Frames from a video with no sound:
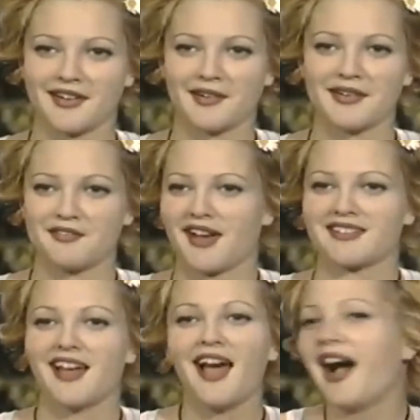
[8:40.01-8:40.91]
In
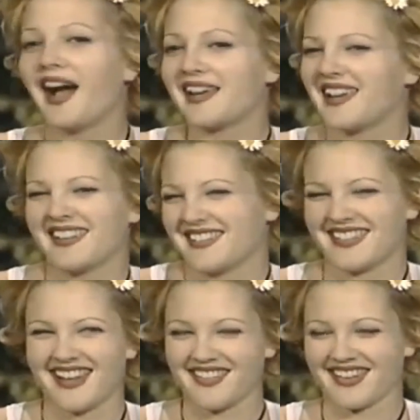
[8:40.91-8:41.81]
fact, I can't
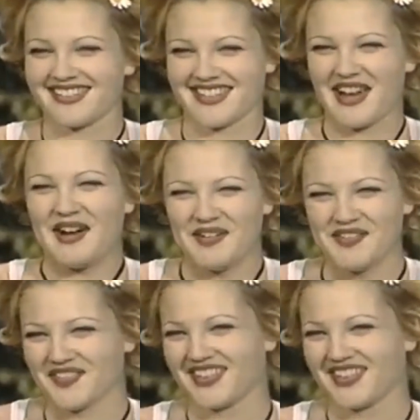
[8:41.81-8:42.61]
stand that stuff.